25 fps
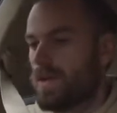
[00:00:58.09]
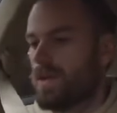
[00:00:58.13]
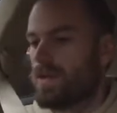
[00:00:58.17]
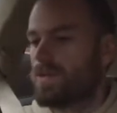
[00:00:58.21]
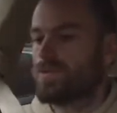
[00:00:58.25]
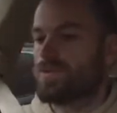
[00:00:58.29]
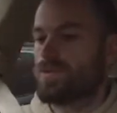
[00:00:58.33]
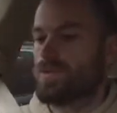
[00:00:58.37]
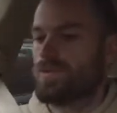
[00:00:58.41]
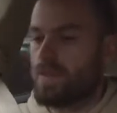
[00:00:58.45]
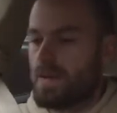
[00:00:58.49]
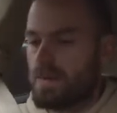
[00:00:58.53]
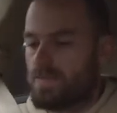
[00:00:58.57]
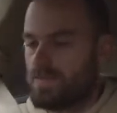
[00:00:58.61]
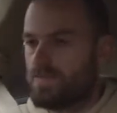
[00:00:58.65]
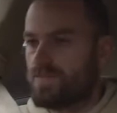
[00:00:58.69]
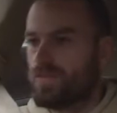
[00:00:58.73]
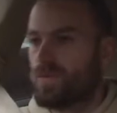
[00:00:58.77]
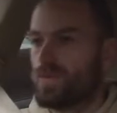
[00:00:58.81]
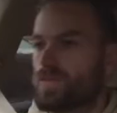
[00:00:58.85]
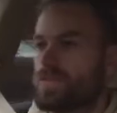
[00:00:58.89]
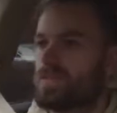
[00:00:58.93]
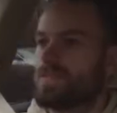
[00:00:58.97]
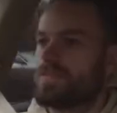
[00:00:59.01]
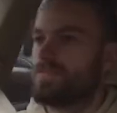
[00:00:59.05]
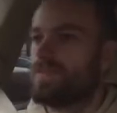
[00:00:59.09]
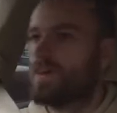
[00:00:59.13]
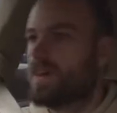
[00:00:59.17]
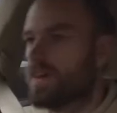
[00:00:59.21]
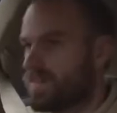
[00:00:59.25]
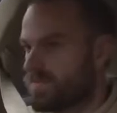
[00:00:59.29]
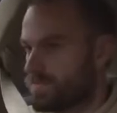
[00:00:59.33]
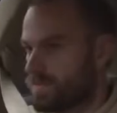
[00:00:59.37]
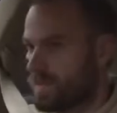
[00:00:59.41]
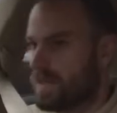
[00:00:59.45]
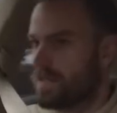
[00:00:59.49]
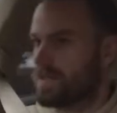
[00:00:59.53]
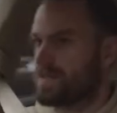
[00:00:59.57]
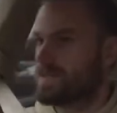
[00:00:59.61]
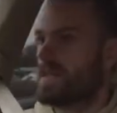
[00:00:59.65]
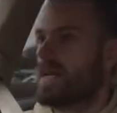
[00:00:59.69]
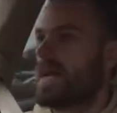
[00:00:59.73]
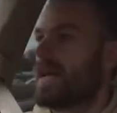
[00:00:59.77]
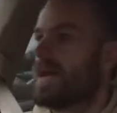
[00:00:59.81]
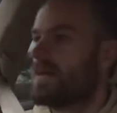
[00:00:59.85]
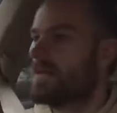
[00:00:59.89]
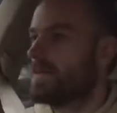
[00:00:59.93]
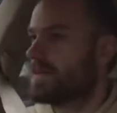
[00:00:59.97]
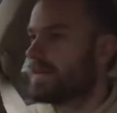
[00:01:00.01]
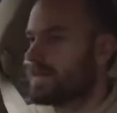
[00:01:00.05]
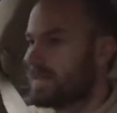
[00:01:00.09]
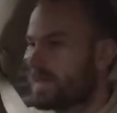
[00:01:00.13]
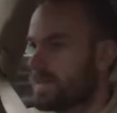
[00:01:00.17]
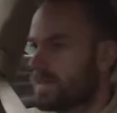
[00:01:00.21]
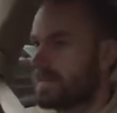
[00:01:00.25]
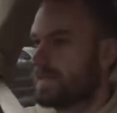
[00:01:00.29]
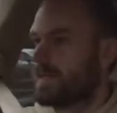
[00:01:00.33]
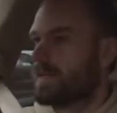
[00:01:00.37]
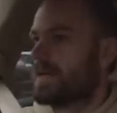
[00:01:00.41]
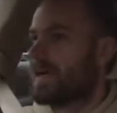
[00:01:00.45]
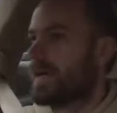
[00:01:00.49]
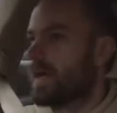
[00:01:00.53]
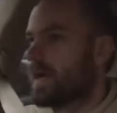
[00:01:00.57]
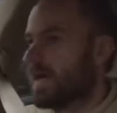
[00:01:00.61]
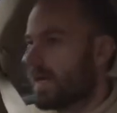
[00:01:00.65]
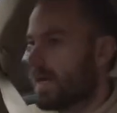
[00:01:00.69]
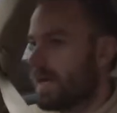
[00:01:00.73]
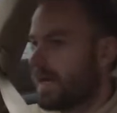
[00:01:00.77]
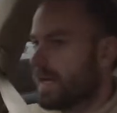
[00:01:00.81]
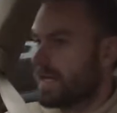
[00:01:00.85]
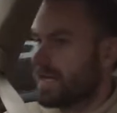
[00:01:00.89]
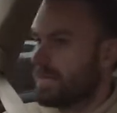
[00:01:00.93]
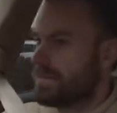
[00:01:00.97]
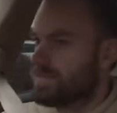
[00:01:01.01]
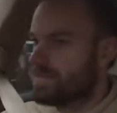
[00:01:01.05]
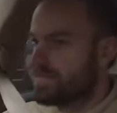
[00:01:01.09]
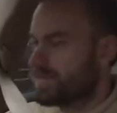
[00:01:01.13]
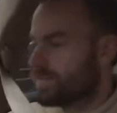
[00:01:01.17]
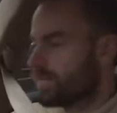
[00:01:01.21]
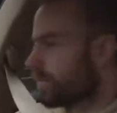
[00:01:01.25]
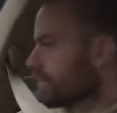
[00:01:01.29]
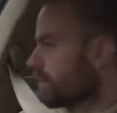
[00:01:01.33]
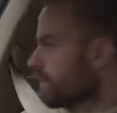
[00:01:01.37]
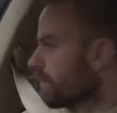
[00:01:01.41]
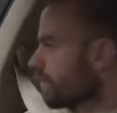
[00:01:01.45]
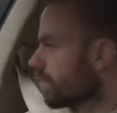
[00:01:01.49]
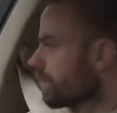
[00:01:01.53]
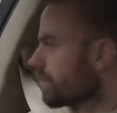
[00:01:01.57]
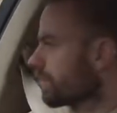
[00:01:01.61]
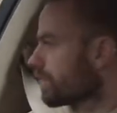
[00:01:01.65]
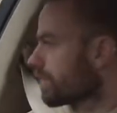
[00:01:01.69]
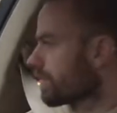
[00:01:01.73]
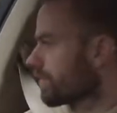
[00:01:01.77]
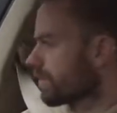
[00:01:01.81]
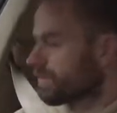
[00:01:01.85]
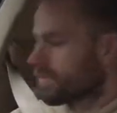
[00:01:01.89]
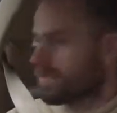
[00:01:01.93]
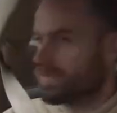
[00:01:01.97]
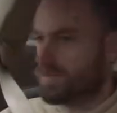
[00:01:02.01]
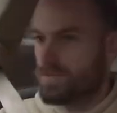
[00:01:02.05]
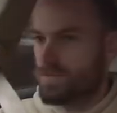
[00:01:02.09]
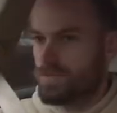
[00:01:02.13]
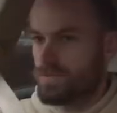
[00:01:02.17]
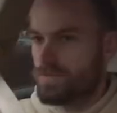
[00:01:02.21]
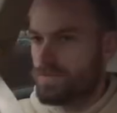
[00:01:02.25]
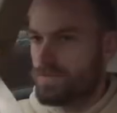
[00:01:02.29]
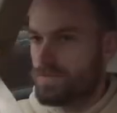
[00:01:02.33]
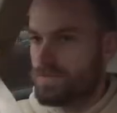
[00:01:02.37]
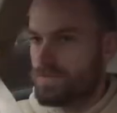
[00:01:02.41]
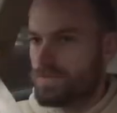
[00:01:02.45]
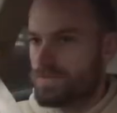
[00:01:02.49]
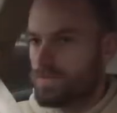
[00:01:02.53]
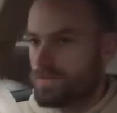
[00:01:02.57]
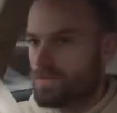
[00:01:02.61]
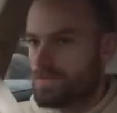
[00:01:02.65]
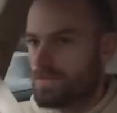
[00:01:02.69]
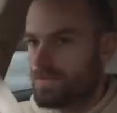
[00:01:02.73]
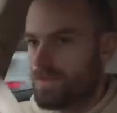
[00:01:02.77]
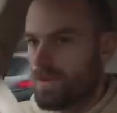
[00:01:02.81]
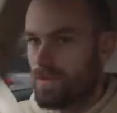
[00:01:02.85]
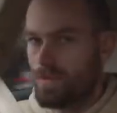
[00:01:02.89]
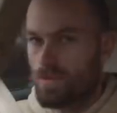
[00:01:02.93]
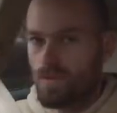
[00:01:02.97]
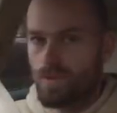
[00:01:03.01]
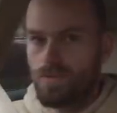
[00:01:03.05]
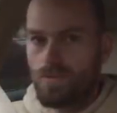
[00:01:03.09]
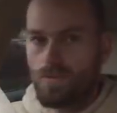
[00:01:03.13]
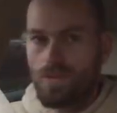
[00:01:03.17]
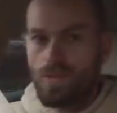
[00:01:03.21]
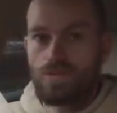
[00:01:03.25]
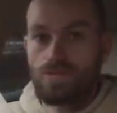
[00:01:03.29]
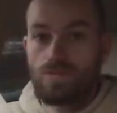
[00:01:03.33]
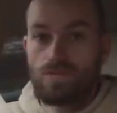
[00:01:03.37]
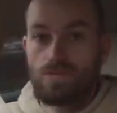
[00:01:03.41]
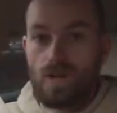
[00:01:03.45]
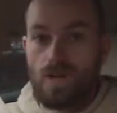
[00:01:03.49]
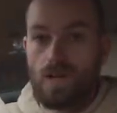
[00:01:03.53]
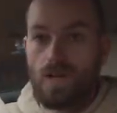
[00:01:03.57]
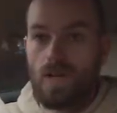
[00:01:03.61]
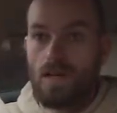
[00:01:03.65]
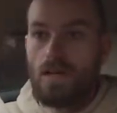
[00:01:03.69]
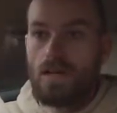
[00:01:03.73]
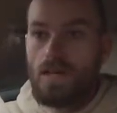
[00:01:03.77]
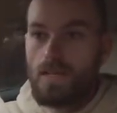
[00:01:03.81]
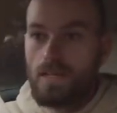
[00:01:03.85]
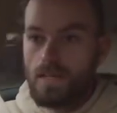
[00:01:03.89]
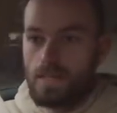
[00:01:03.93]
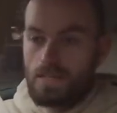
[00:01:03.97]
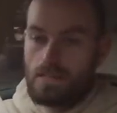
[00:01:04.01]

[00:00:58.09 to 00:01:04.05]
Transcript: sort of about 45 miles an hour, if you're on the throttle very lightly,